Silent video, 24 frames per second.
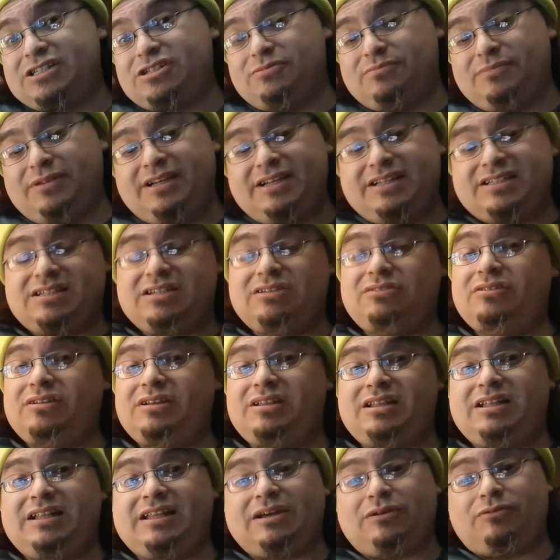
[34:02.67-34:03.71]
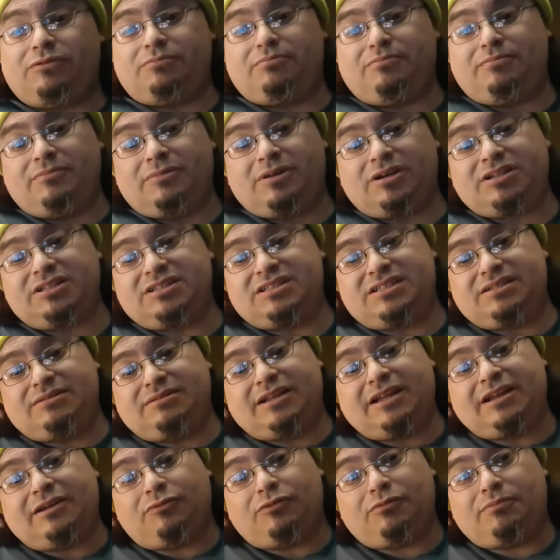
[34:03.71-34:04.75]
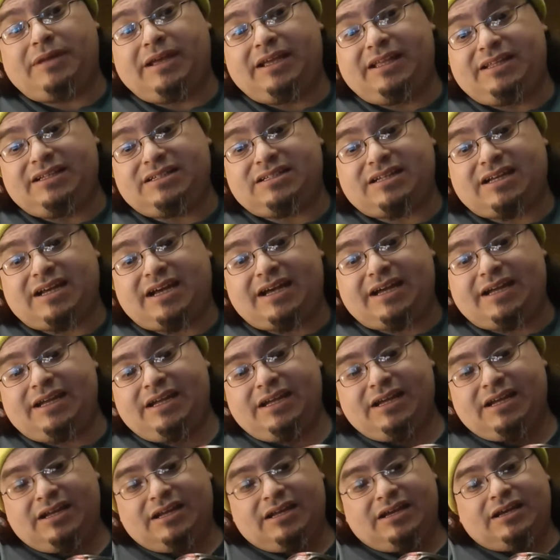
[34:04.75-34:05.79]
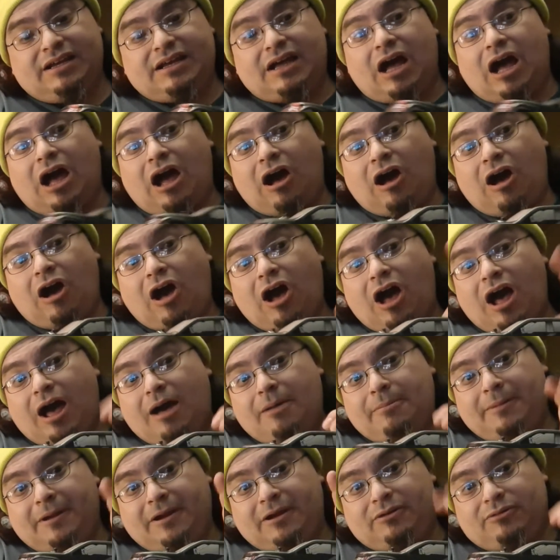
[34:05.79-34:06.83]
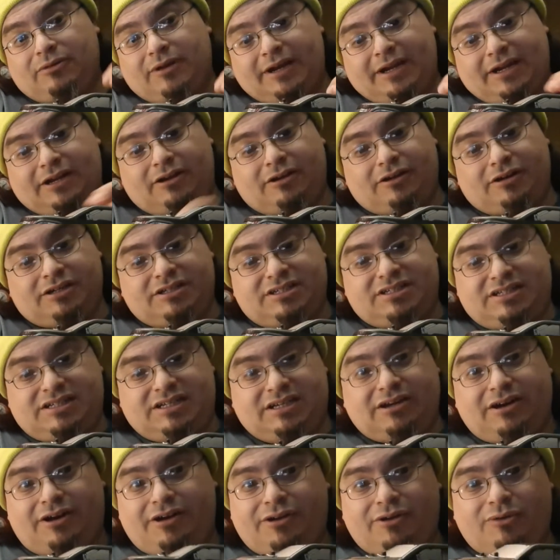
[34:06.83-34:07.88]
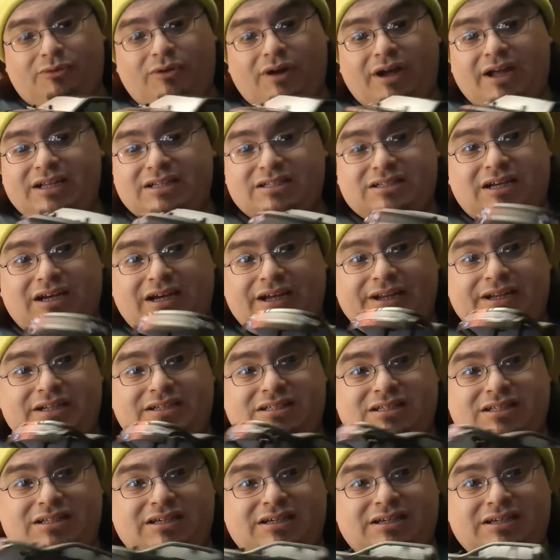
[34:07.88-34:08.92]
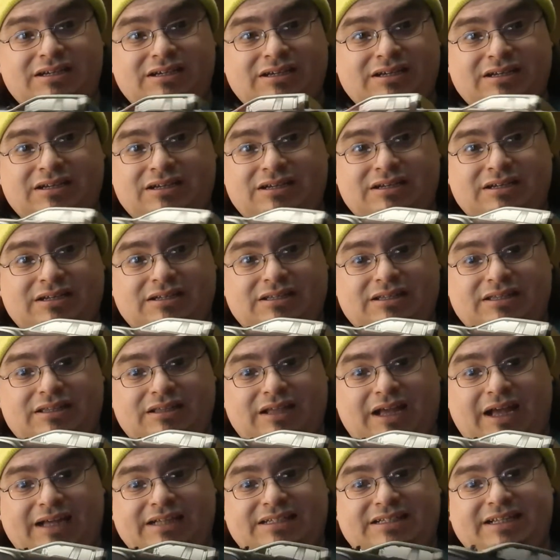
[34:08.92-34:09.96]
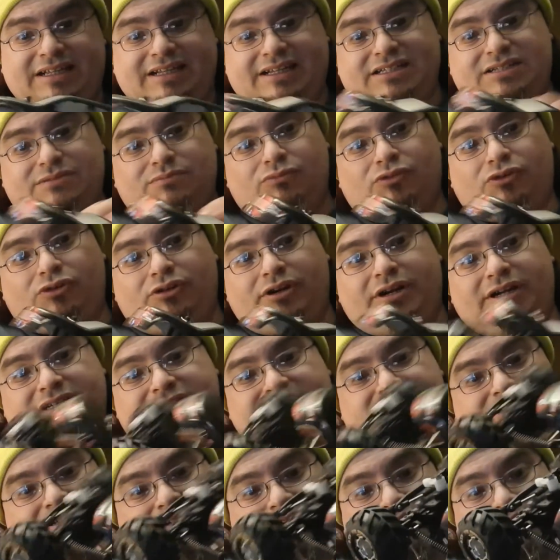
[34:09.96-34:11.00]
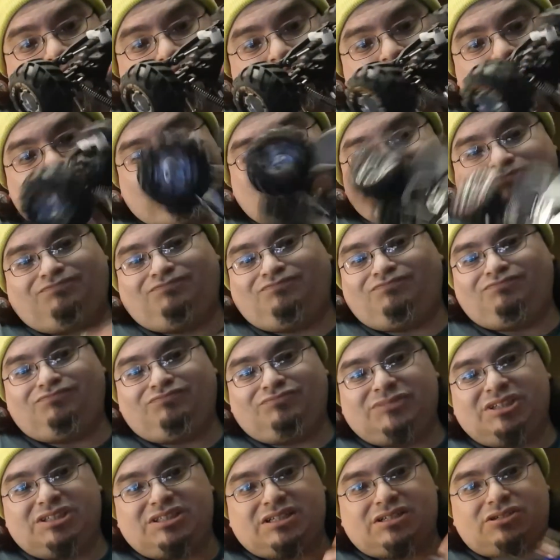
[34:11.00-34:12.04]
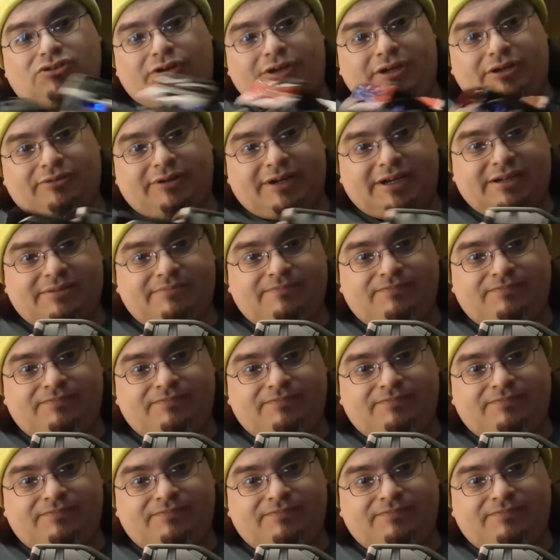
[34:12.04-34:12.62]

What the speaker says: me, is the only thing that would make this guy a hobby grade RC. Otherwise, honestly, I see this more as a toy grade.